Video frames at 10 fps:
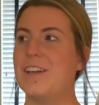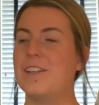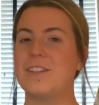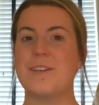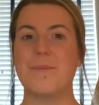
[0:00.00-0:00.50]

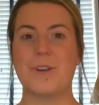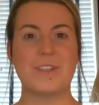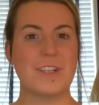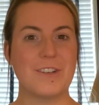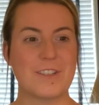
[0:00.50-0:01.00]

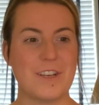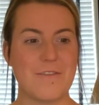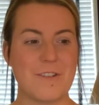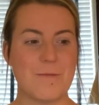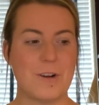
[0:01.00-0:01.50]
Submerging yourself
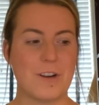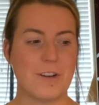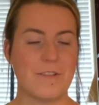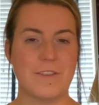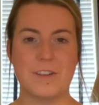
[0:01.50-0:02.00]
in
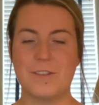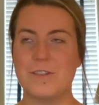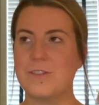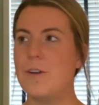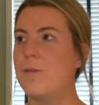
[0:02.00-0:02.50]
water feels
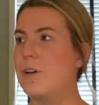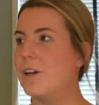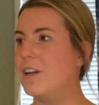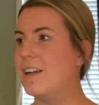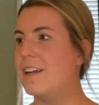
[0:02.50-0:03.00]
so
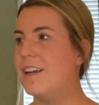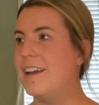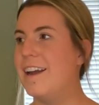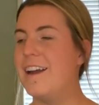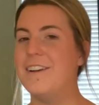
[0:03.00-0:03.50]
good,
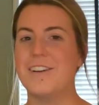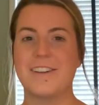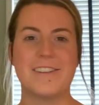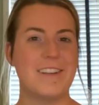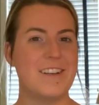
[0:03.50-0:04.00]
and you're
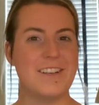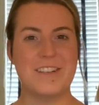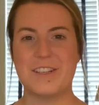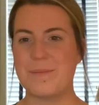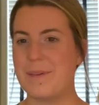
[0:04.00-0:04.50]
excited to
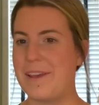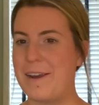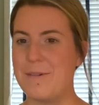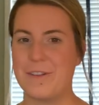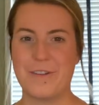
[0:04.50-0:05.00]
just play
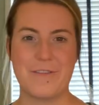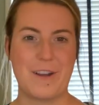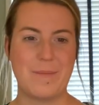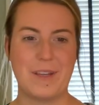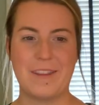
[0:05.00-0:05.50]
with your
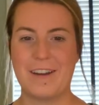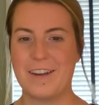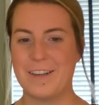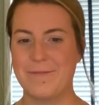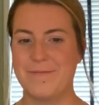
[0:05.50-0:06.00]
family there.